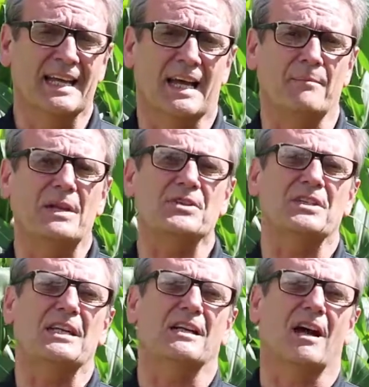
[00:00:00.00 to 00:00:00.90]
that means
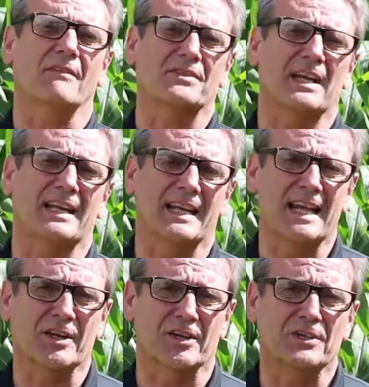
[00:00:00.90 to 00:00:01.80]
you need an offsetting
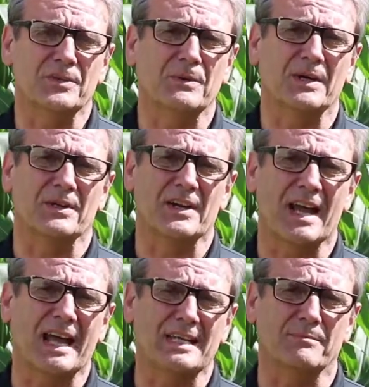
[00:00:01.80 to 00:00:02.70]
acre at
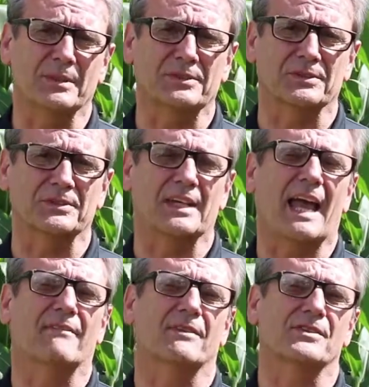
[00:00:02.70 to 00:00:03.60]
290 bushels to
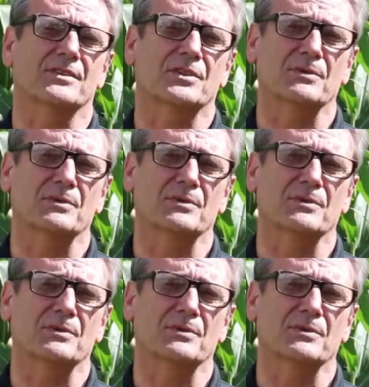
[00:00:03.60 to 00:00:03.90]
average